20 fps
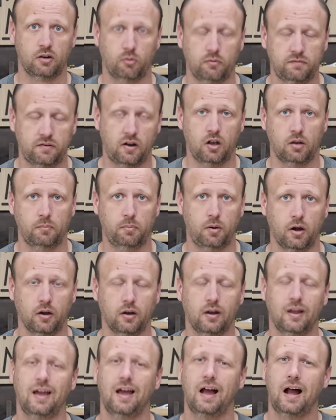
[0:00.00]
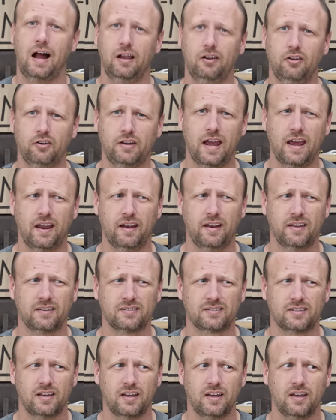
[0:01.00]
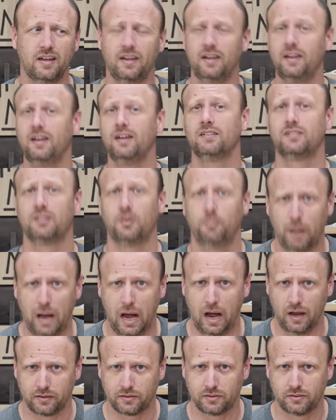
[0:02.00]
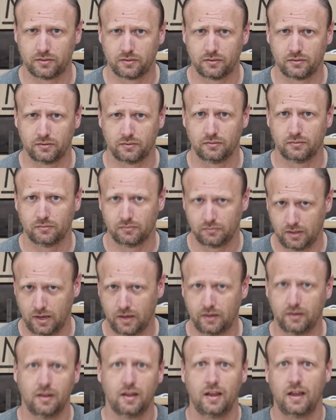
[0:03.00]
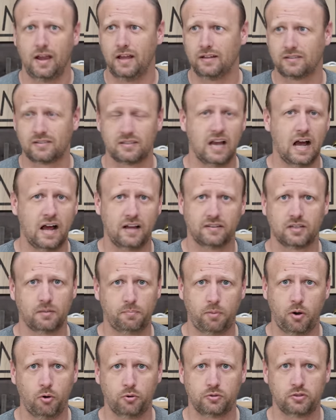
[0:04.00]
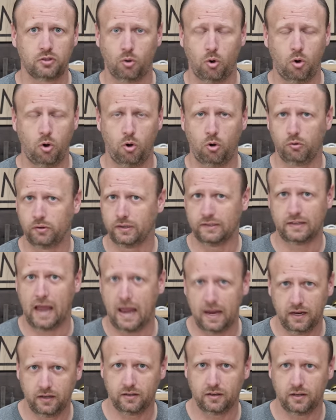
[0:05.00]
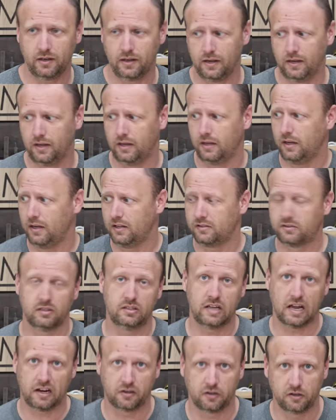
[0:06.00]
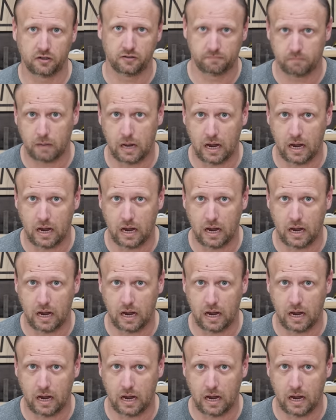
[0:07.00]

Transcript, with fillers: it'll fall apart. I look at it as it's a box, okay? It's not supposed to hold a tank, it's a decorative